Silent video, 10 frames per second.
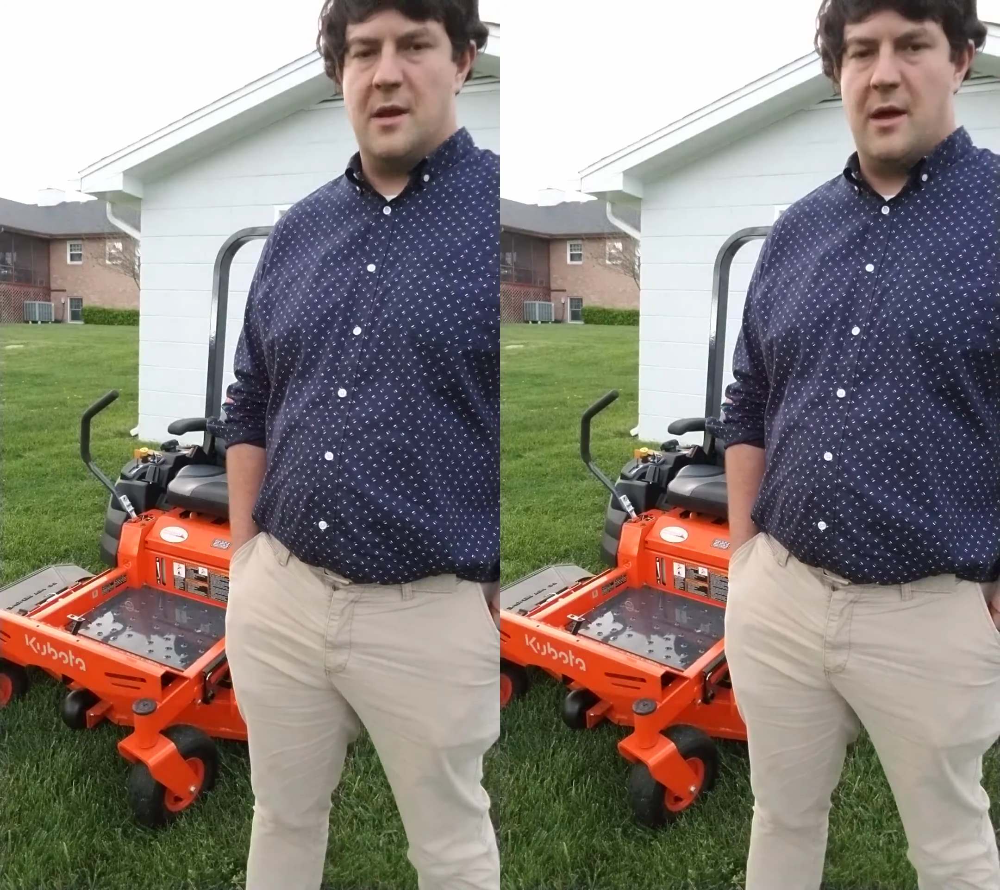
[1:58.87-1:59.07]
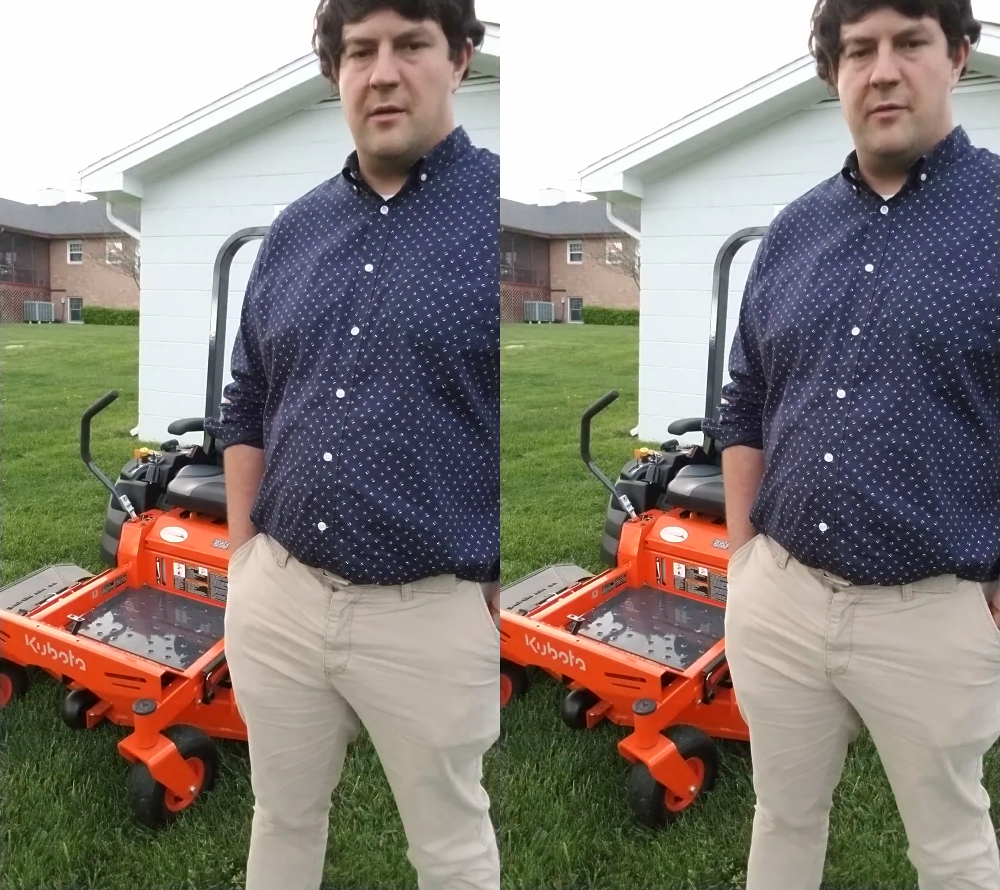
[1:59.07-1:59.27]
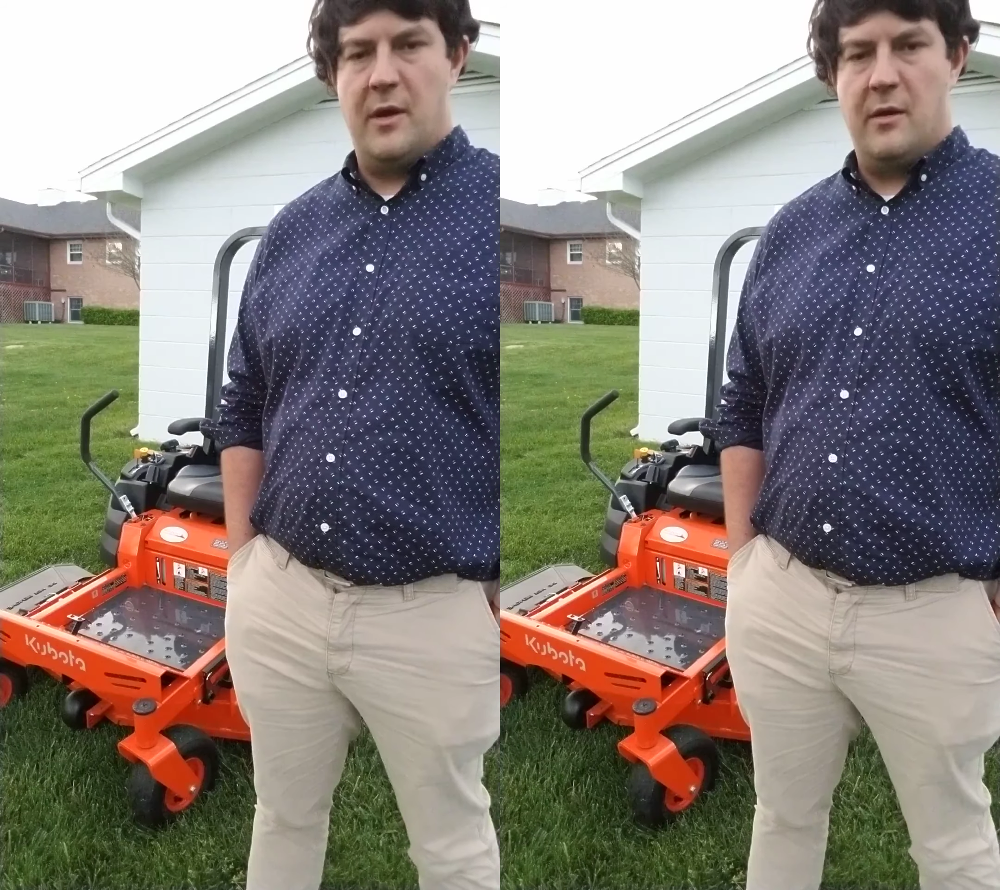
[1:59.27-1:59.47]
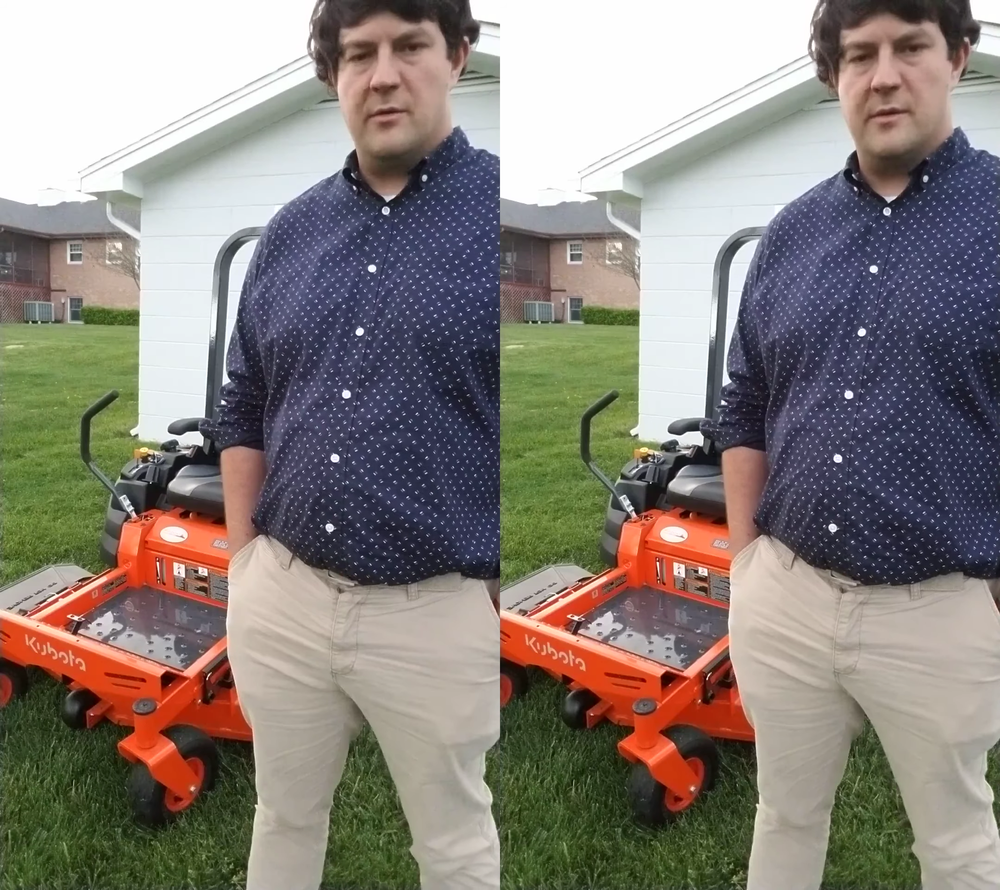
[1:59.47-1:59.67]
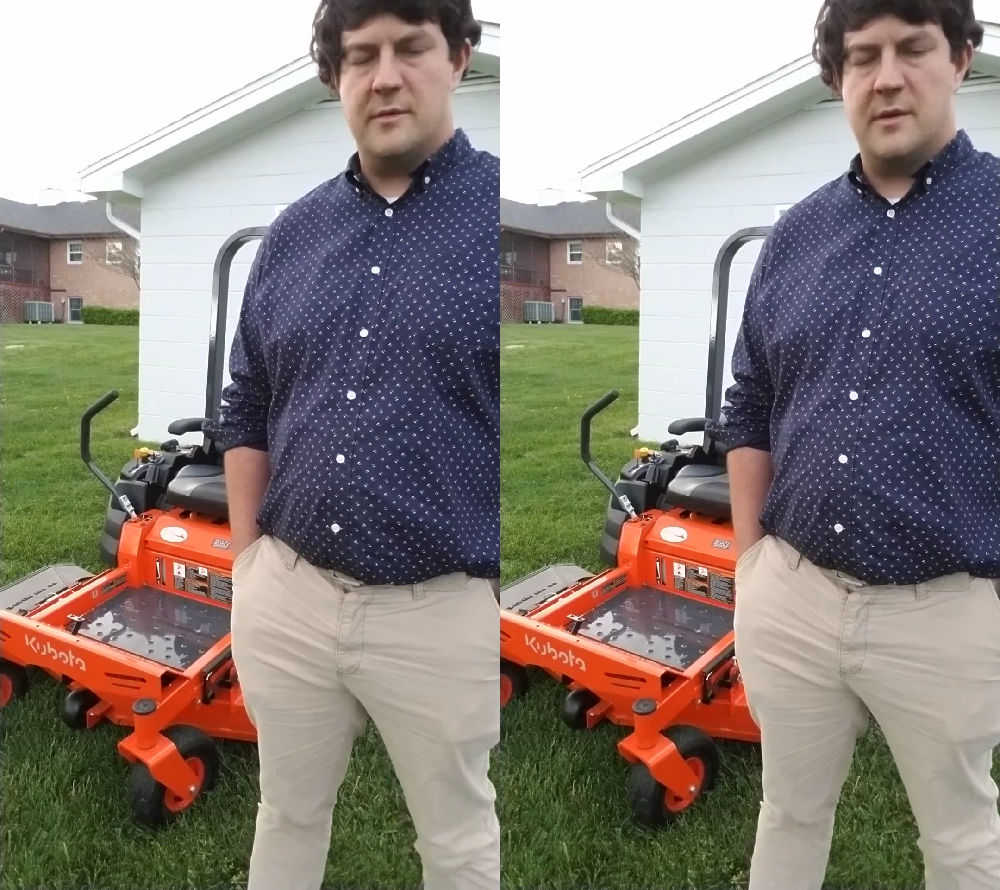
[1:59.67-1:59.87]
a lot of videos
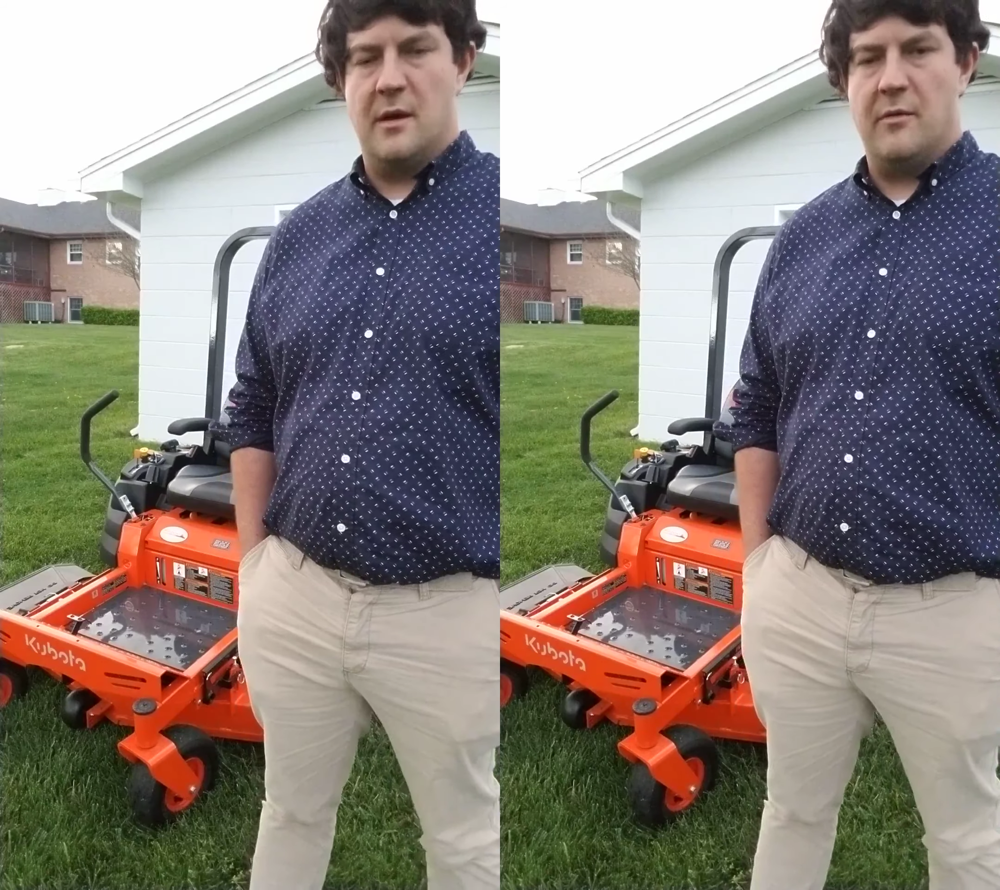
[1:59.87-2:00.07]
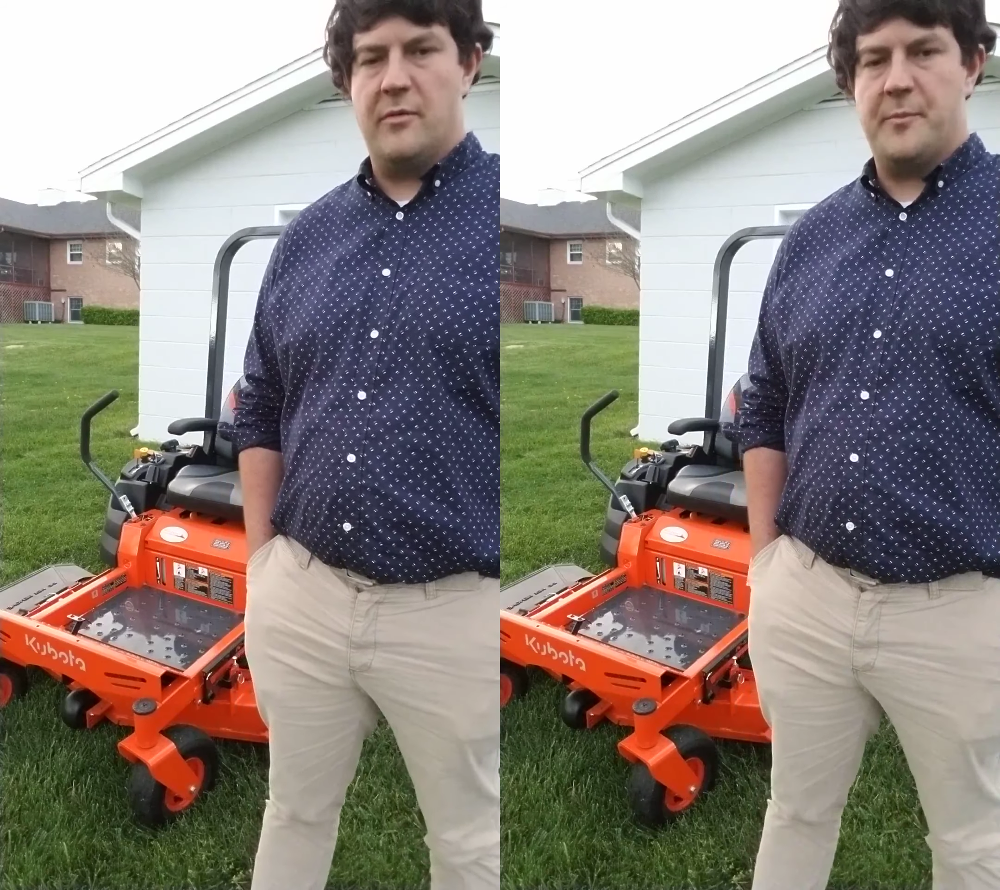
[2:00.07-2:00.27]
and stuff,